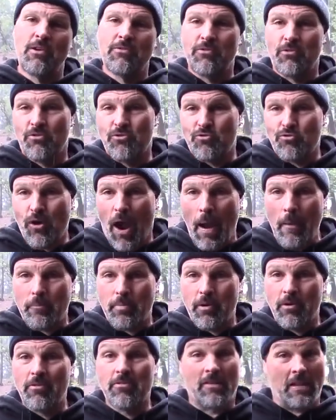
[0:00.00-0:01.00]
river
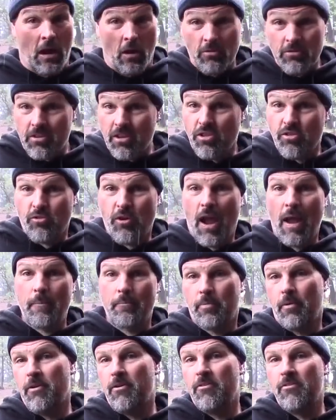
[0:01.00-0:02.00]
stripers, delta
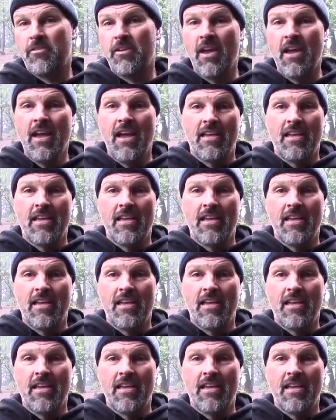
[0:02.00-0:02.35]
stripers,